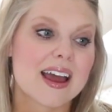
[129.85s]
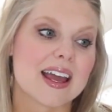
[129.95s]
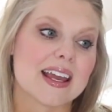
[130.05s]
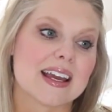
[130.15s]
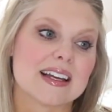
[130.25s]

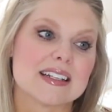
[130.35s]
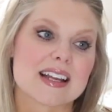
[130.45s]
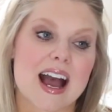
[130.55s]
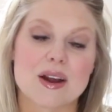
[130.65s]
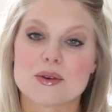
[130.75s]
and
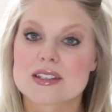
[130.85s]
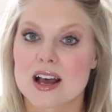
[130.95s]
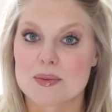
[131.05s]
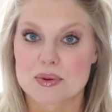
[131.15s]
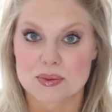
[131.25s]
I was
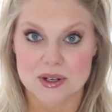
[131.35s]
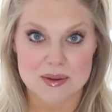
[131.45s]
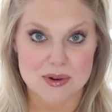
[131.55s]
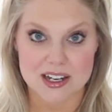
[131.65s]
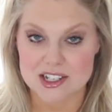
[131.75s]
up pretty
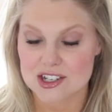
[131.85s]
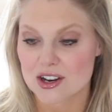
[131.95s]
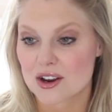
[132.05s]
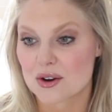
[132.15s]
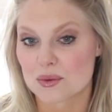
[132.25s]
much
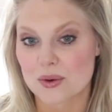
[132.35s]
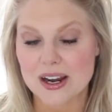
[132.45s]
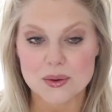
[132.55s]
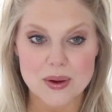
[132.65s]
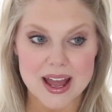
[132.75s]

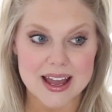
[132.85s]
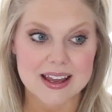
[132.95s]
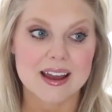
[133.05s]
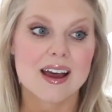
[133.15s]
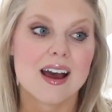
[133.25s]
right away